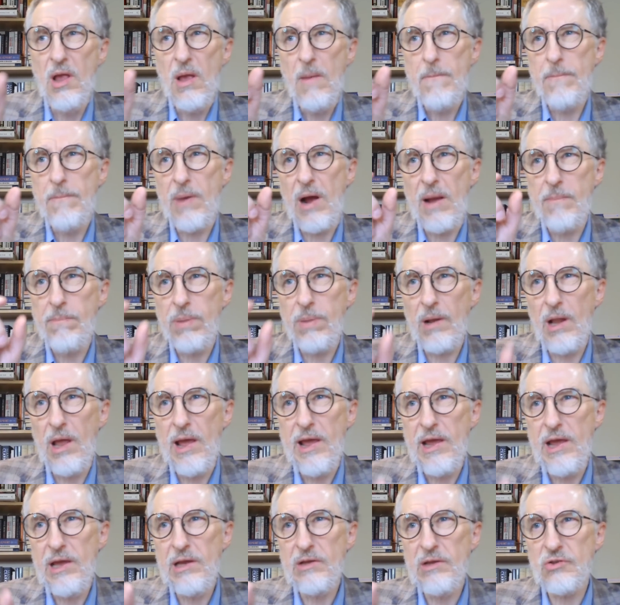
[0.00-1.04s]
by
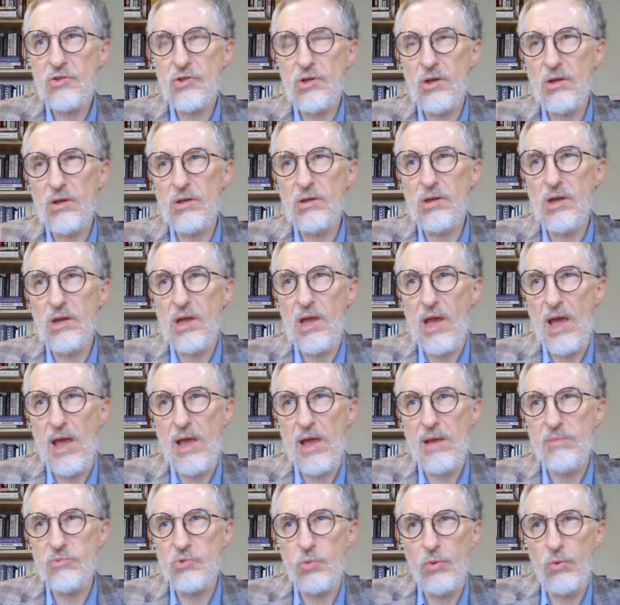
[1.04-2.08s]
playing certain
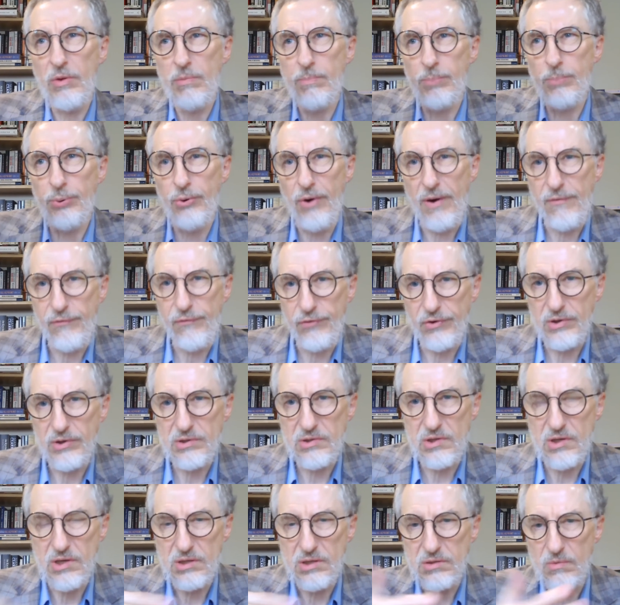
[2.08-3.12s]
games with preferences,